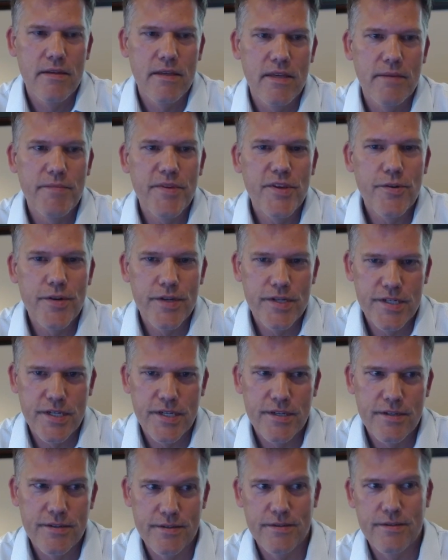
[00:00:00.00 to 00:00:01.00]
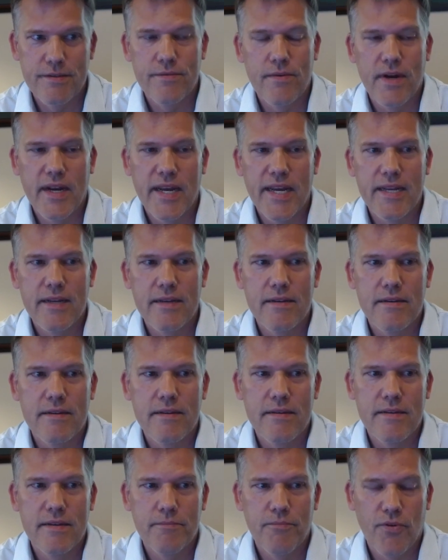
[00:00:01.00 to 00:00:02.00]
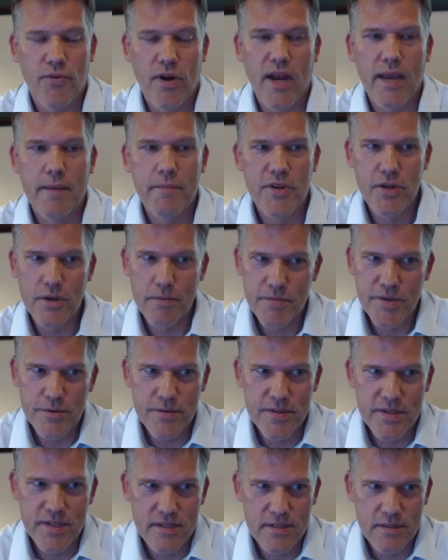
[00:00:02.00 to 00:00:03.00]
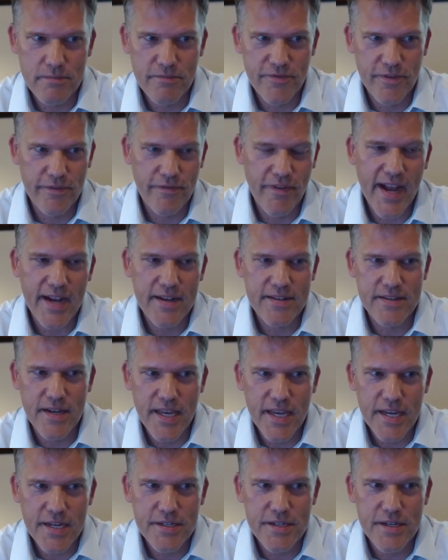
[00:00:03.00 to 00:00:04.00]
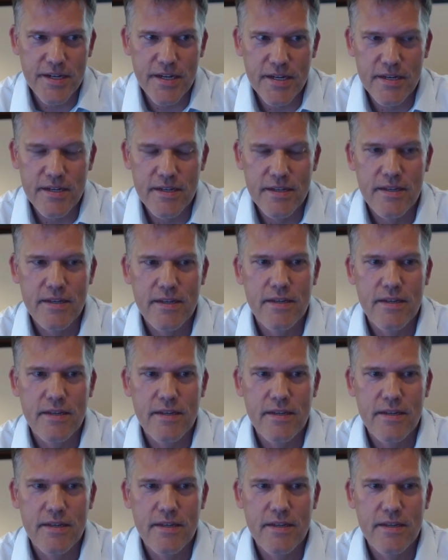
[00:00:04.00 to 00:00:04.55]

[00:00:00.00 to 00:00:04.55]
immunogens, right, to prime your immune system for vaccination,